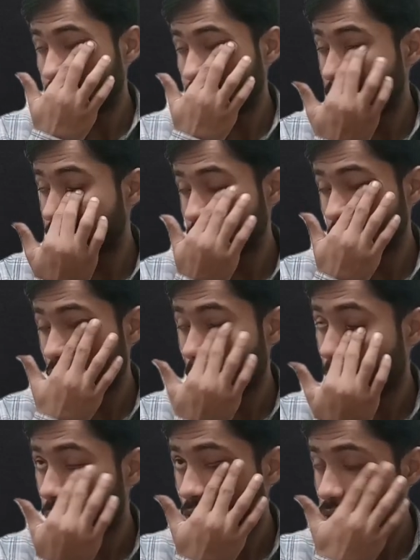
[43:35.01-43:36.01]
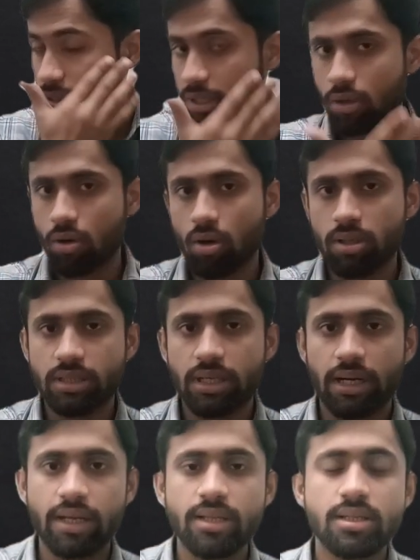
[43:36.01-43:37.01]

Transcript: this will oppose the cause that is